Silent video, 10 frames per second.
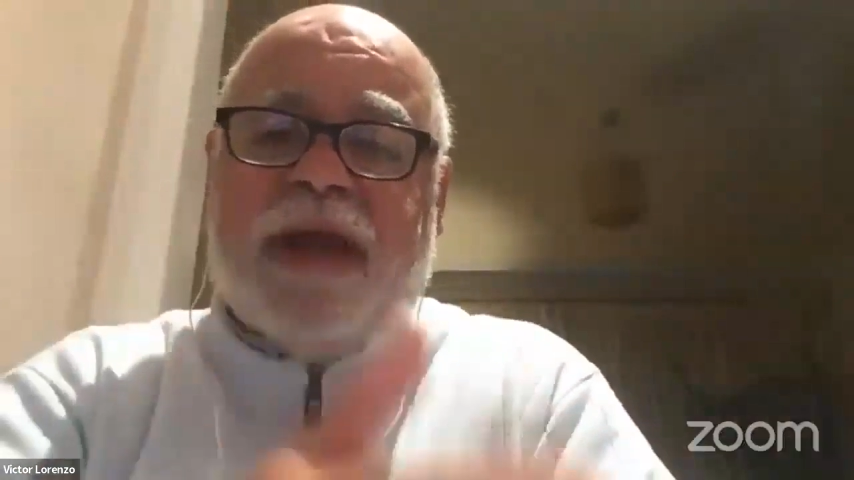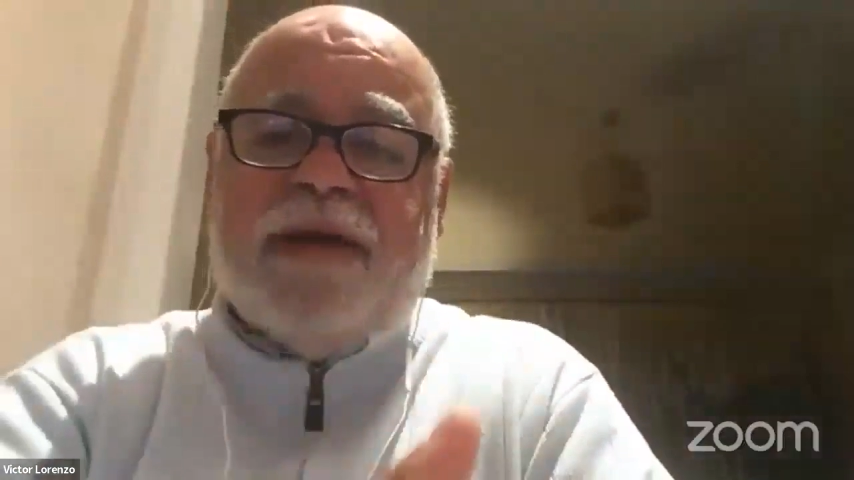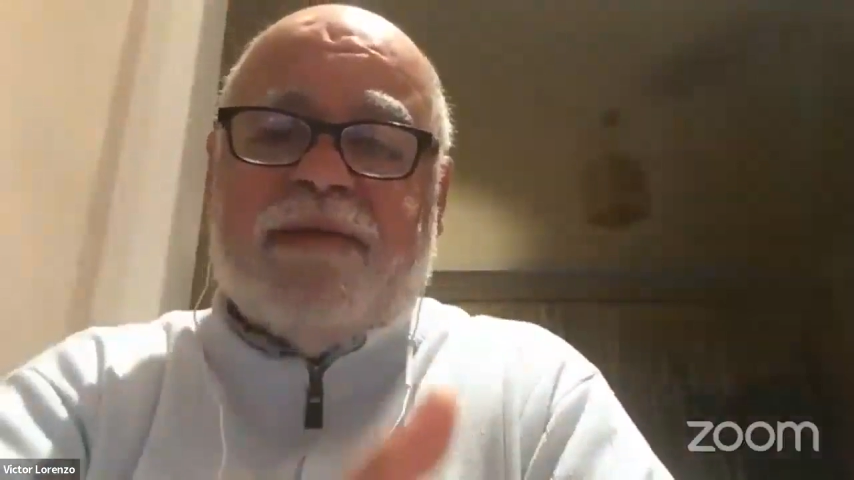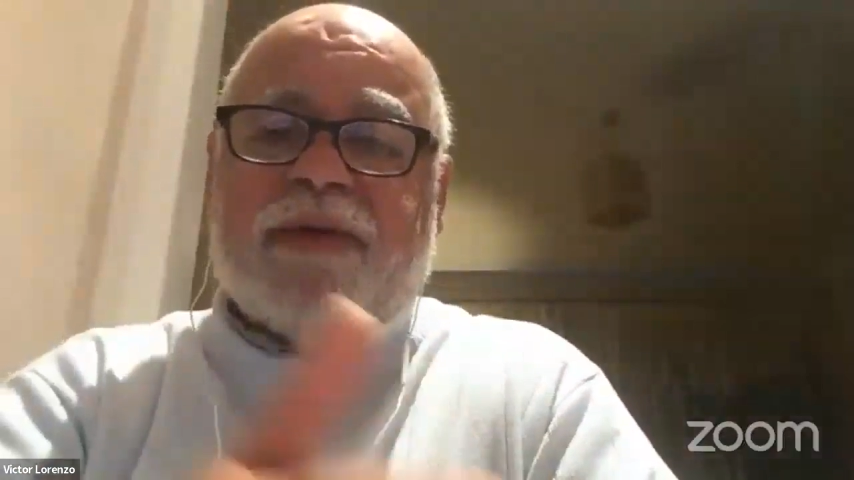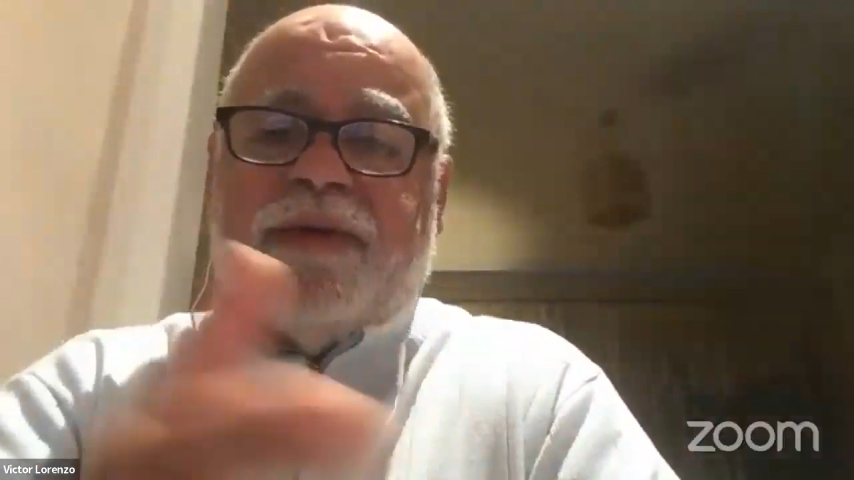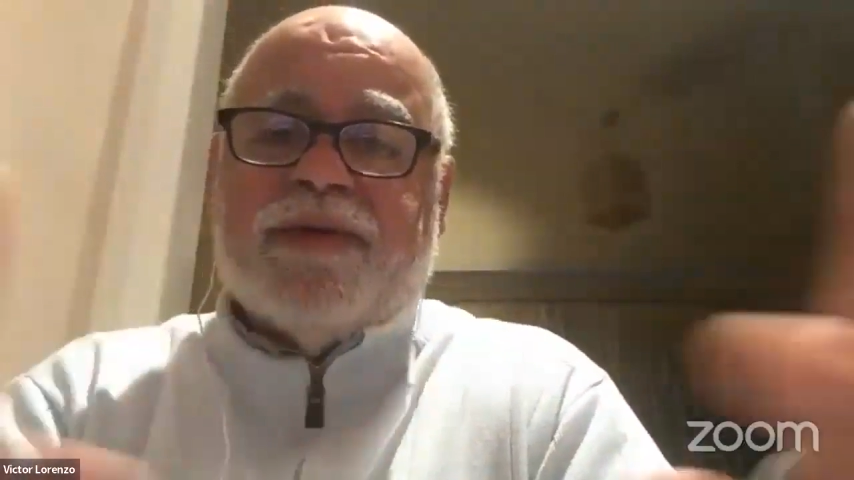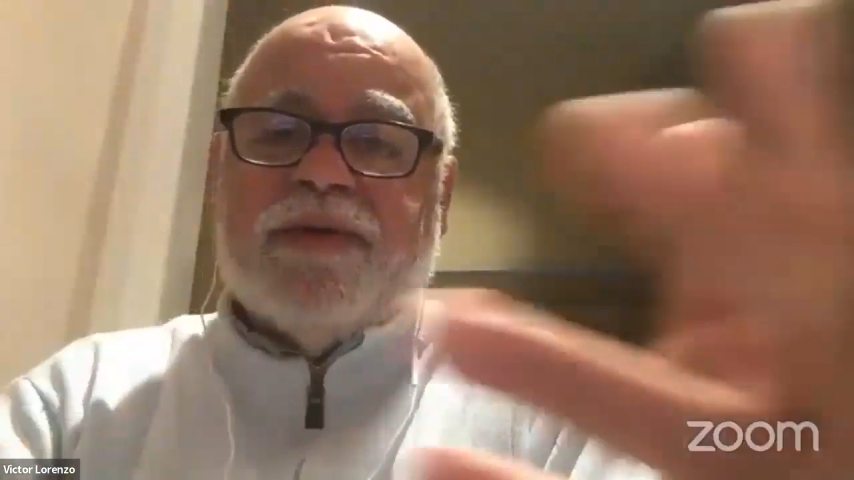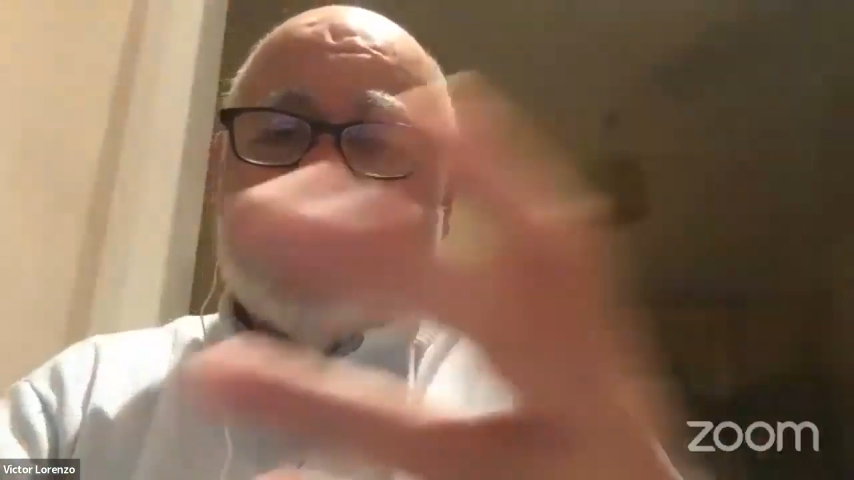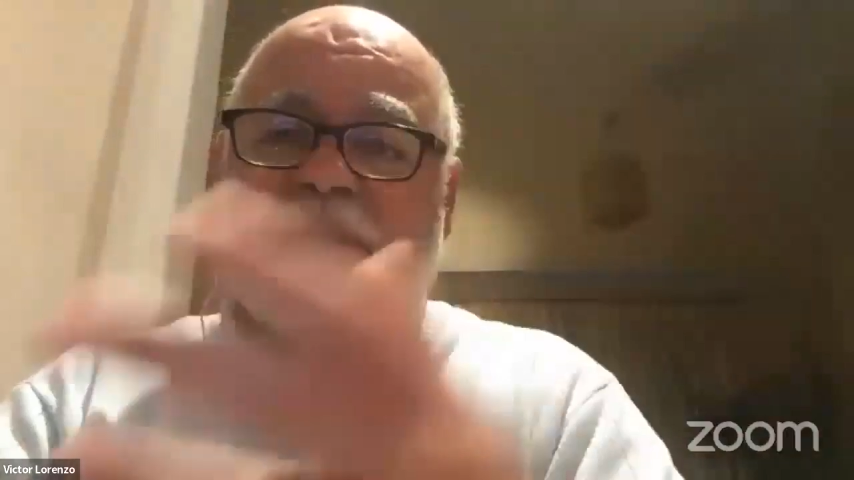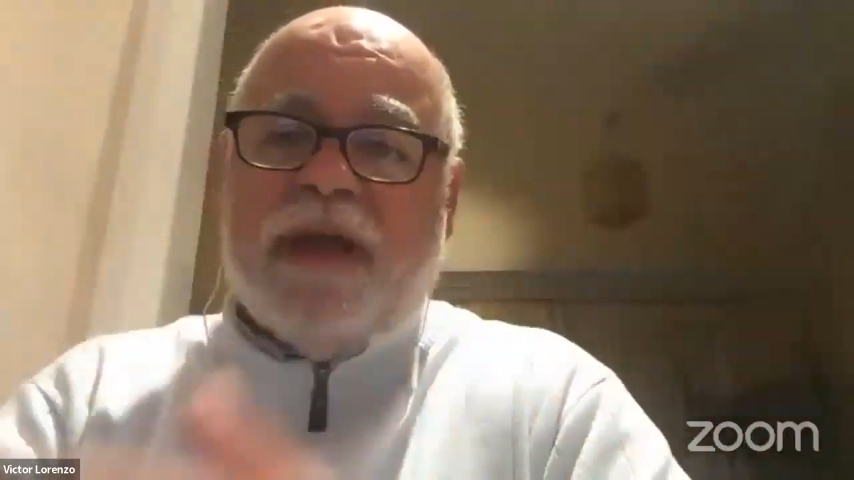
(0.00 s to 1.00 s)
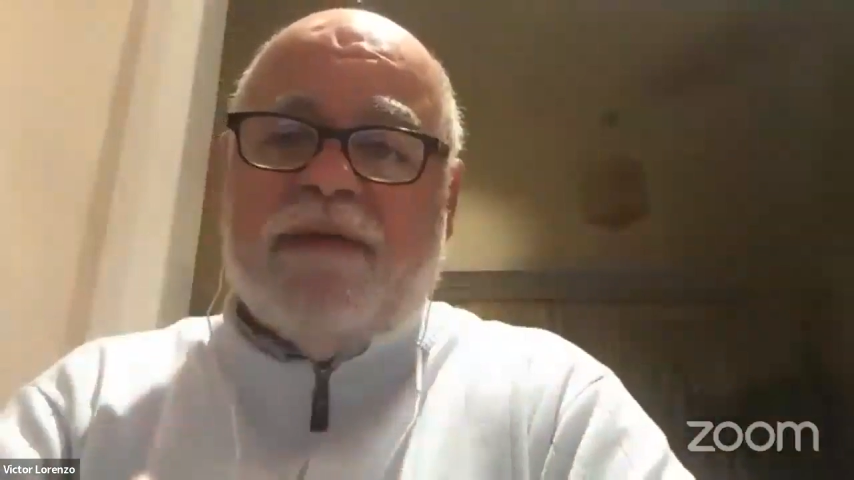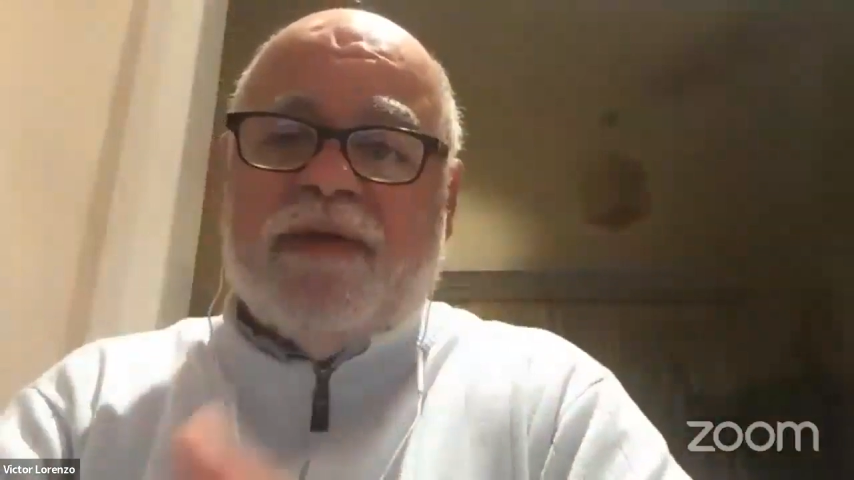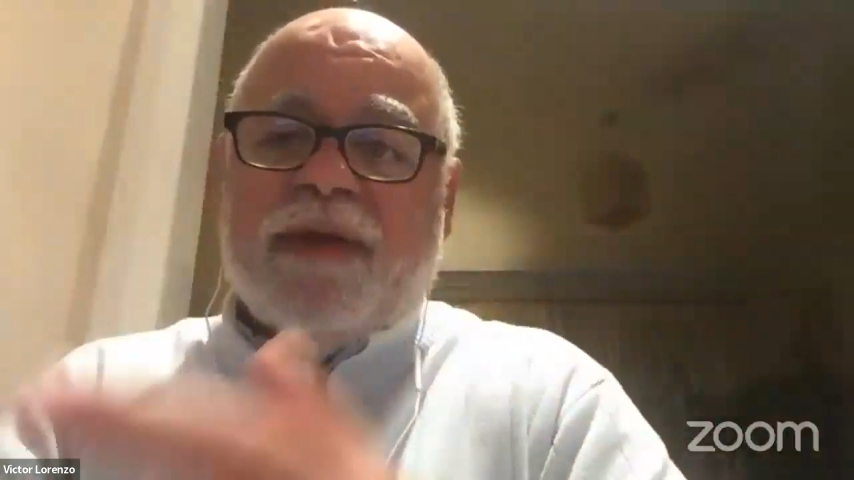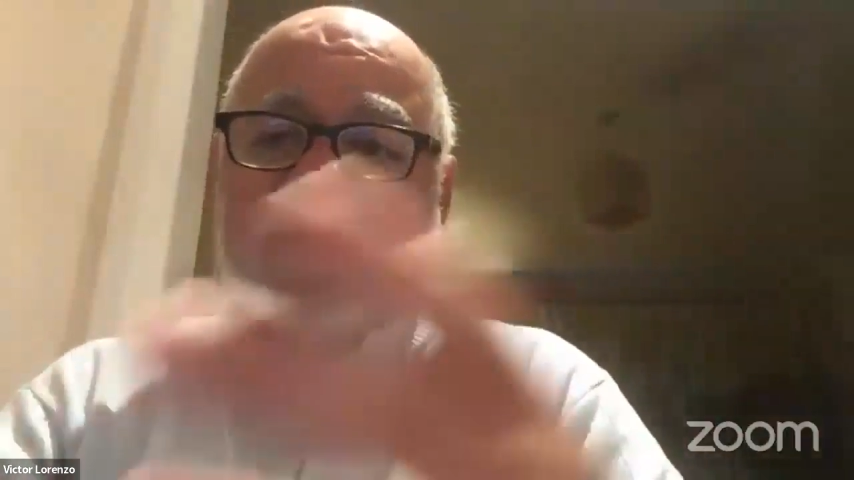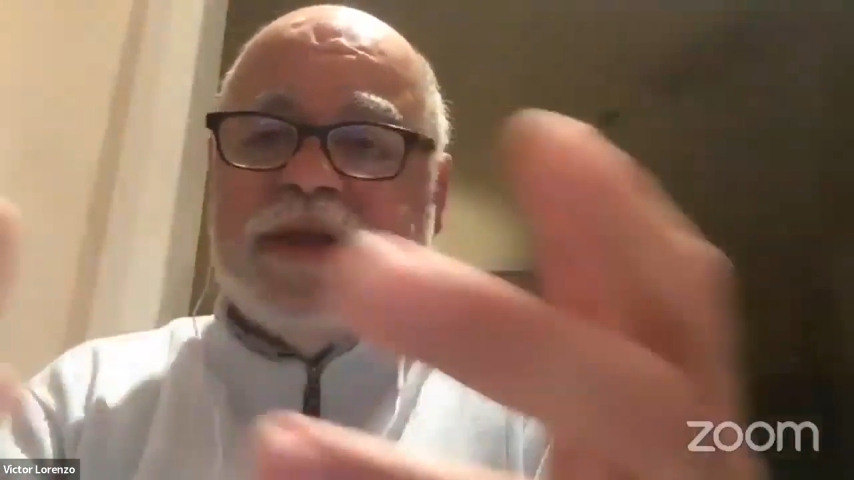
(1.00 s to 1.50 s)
able to give